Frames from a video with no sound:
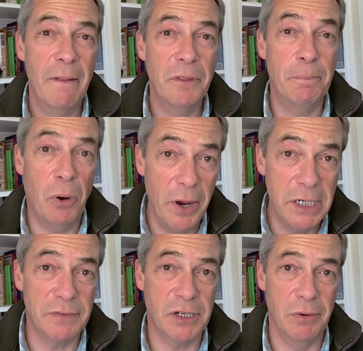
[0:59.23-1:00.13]
The point
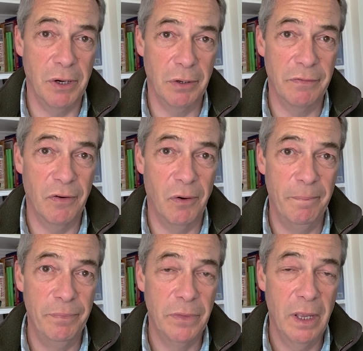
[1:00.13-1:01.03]
of school uniform
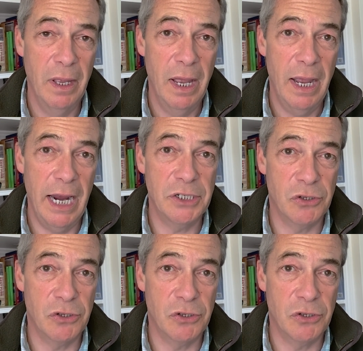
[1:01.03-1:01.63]
is to